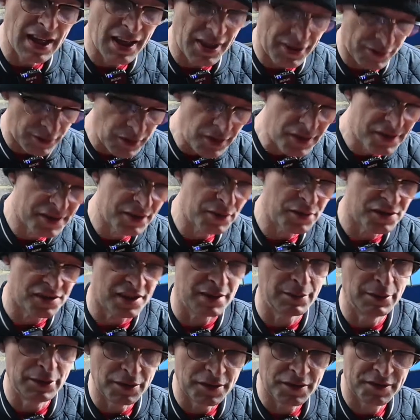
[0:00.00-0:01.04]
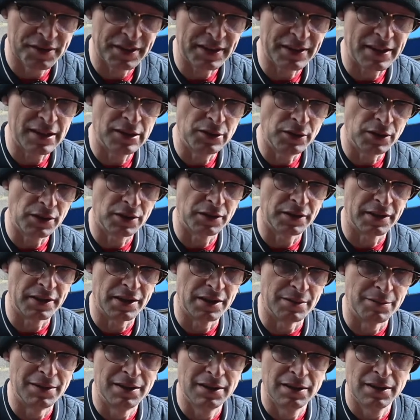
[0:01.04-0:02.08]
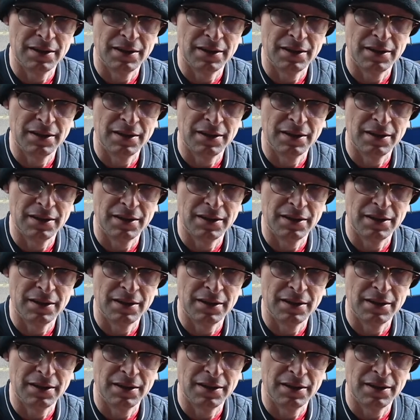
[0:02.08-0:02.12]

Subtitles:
There are still some who just think they look good in them.